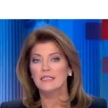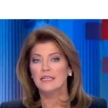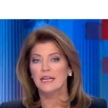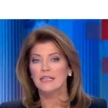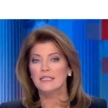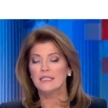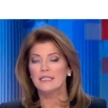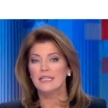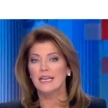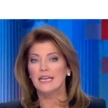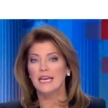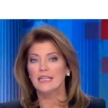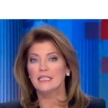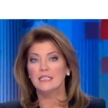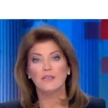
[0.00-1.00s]
Scientists say
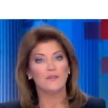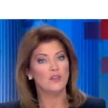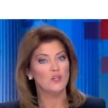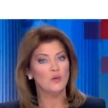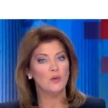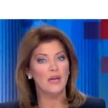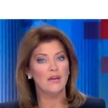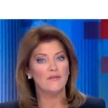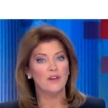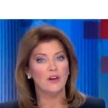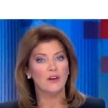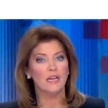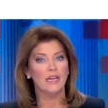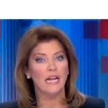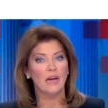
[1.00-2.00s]
cases of the UK
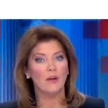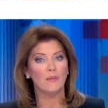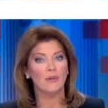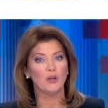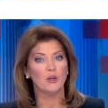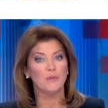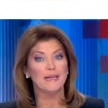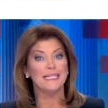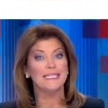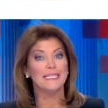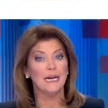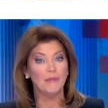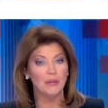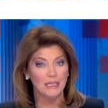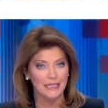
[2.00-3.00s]
variant now appear to be
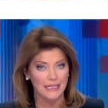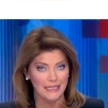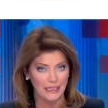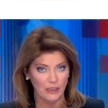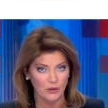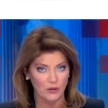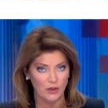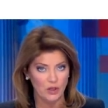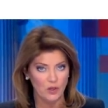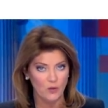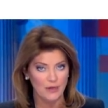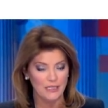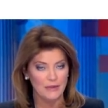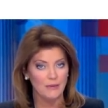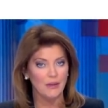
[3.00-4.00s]
doubling here in the
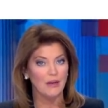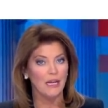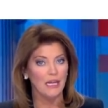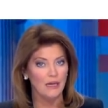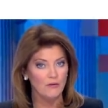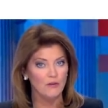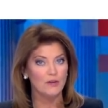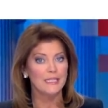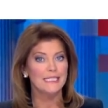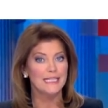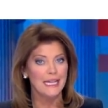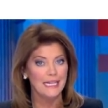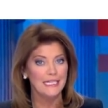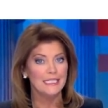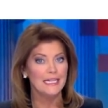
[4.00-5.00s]
US about every
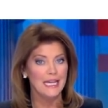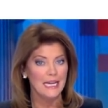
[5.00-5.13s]
10